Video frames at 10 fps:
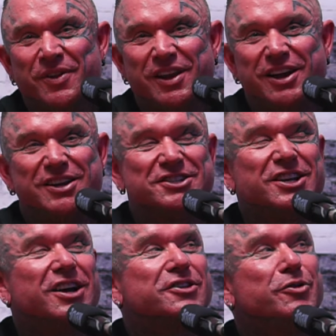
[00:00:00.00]
And it
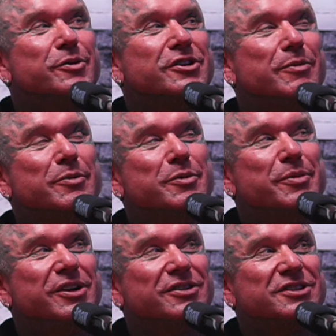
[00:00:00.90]
sucked too because I remember
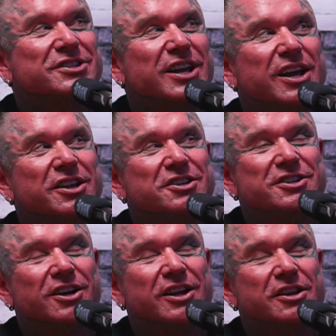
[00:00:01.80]
being on stage
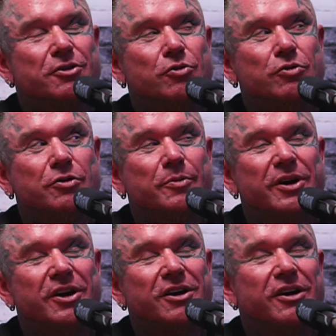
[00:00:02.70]
still at the corner of
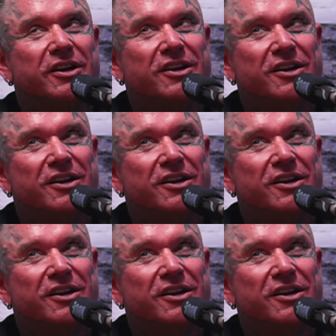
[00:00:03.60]
my eye.